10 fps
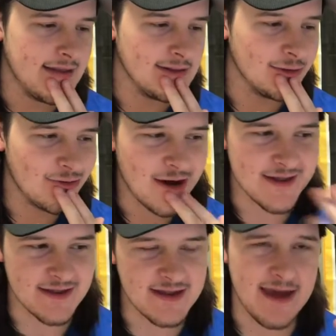they
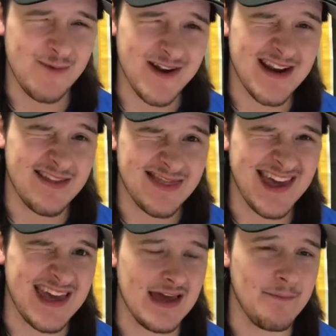lost this game when
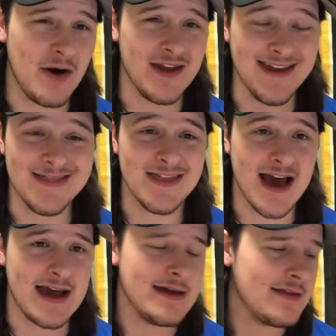thinking about it in
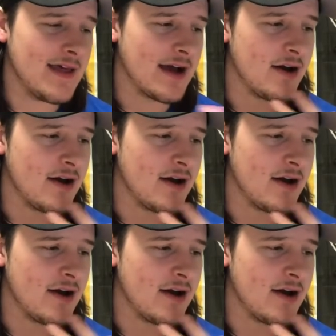that in that